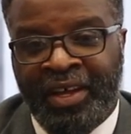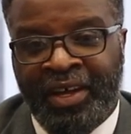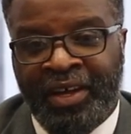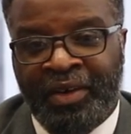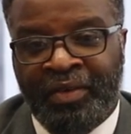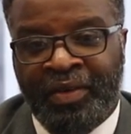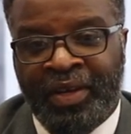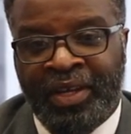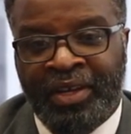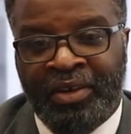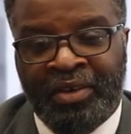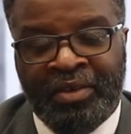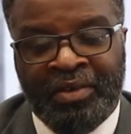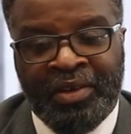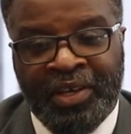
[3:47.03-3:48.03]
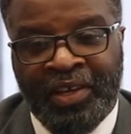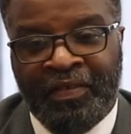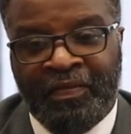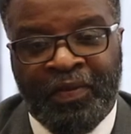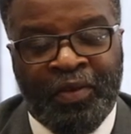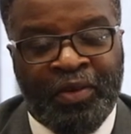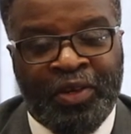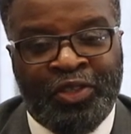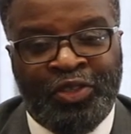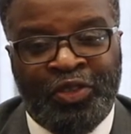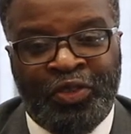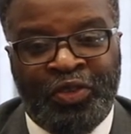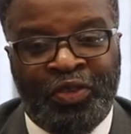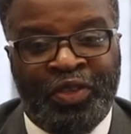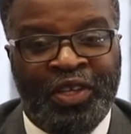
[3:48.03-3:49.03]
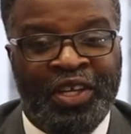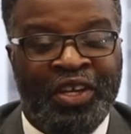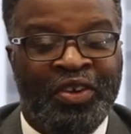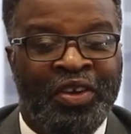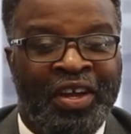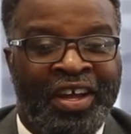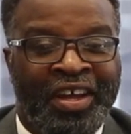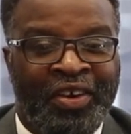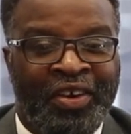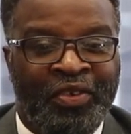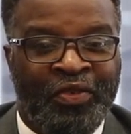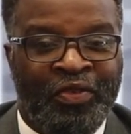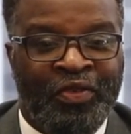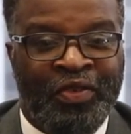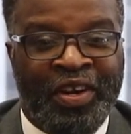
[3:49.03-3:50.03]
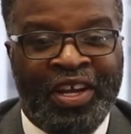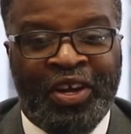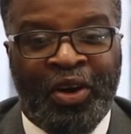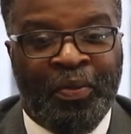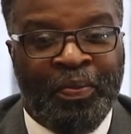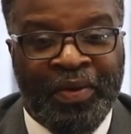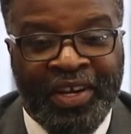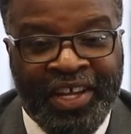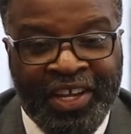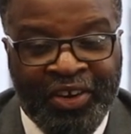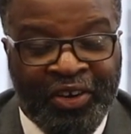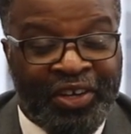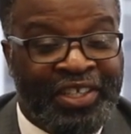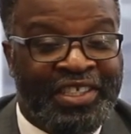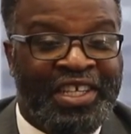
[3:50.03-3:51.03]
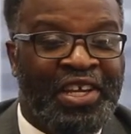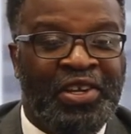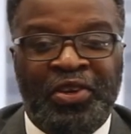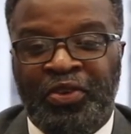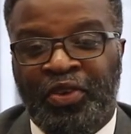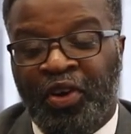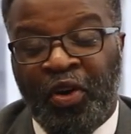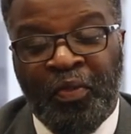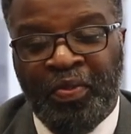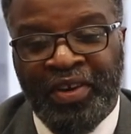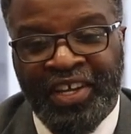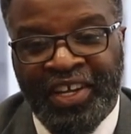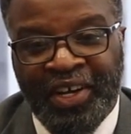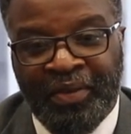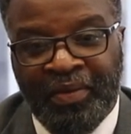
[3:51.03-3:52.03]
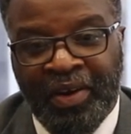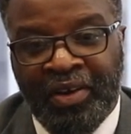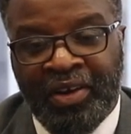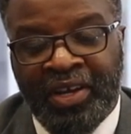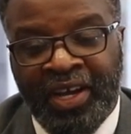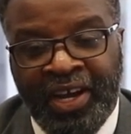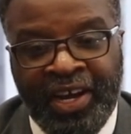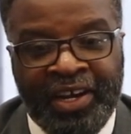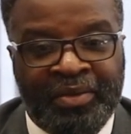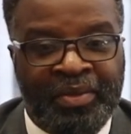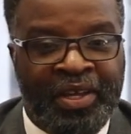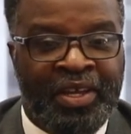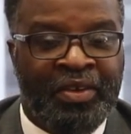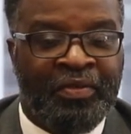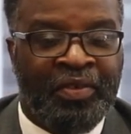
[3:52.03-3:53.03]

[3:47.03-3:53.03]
We are looking forward to the reopening or continued opening of our economy.